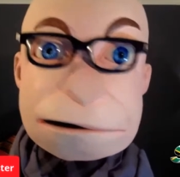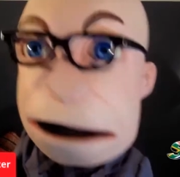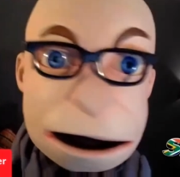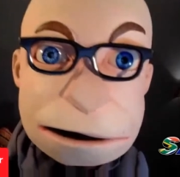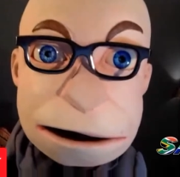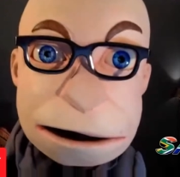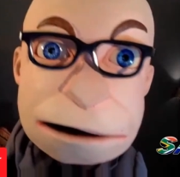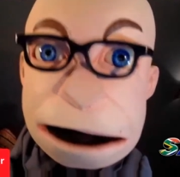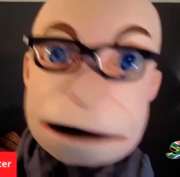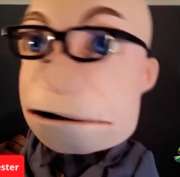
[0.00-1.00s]
but
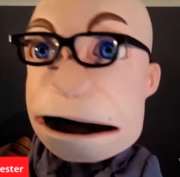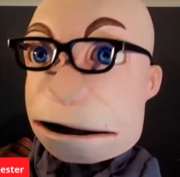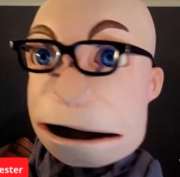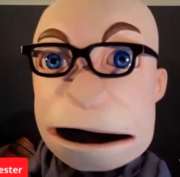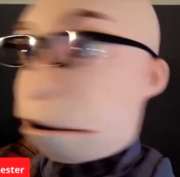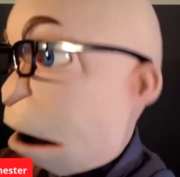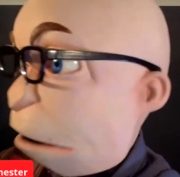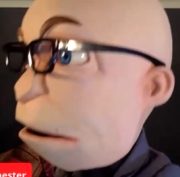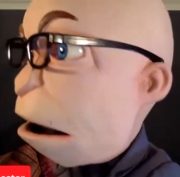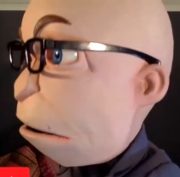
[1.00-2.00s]
it's
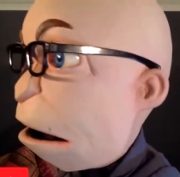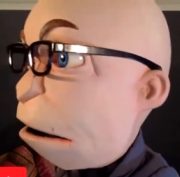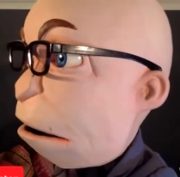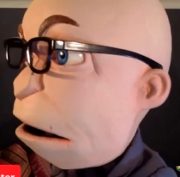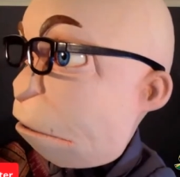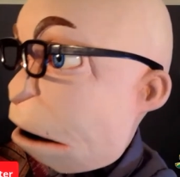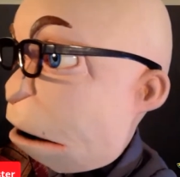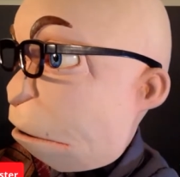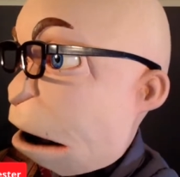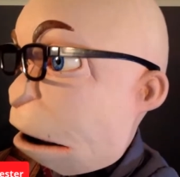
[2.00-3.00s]
really weird. It's a
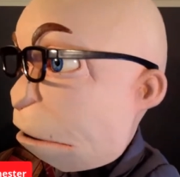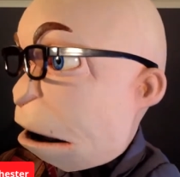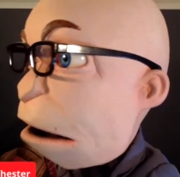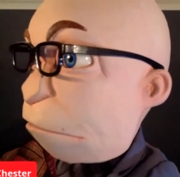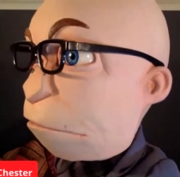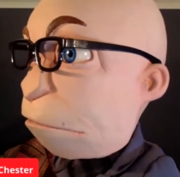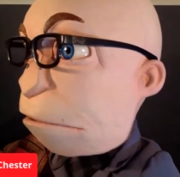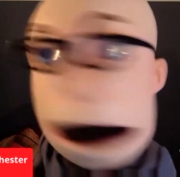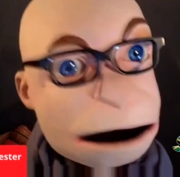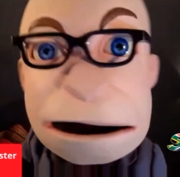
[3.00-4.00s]
strange
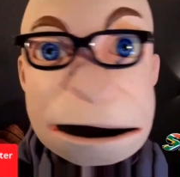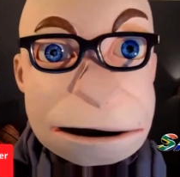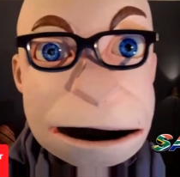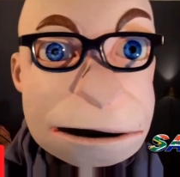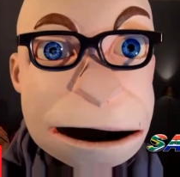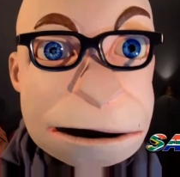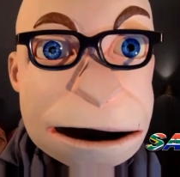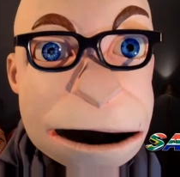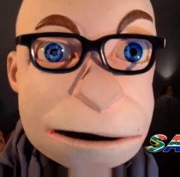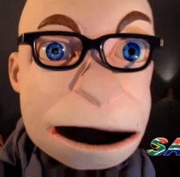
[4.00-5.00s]

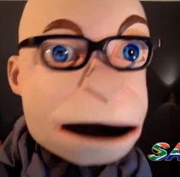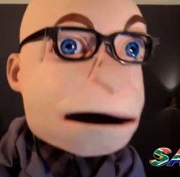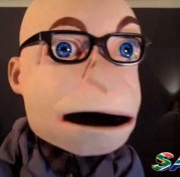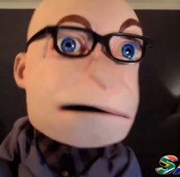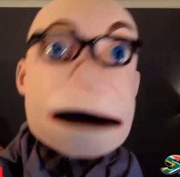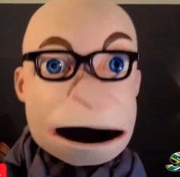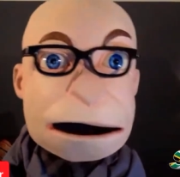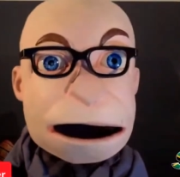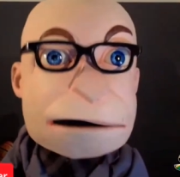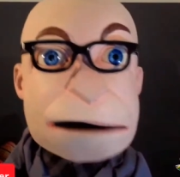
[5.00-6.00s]
thing to do. So
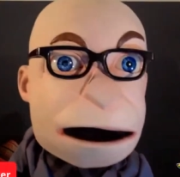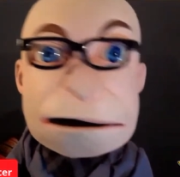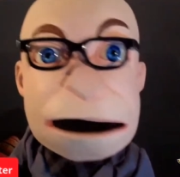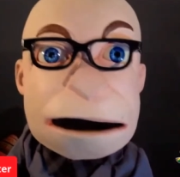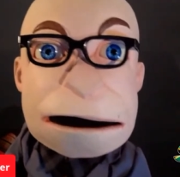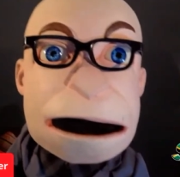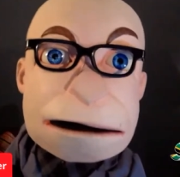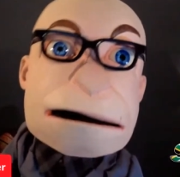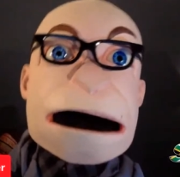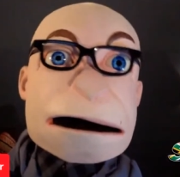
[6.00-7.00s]
I don't
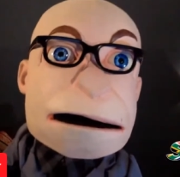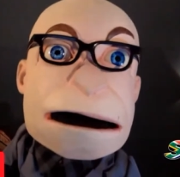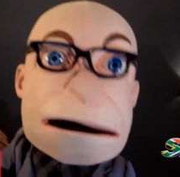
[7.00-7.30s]
like if a